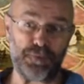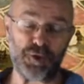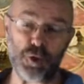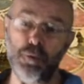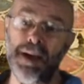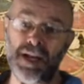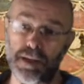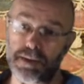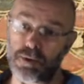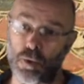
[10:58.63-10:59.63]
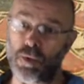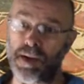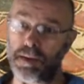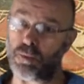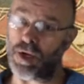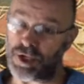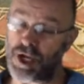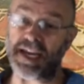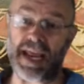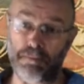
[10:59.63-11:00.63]
Too many stories which,
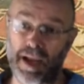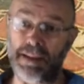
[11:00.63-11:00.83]
again, by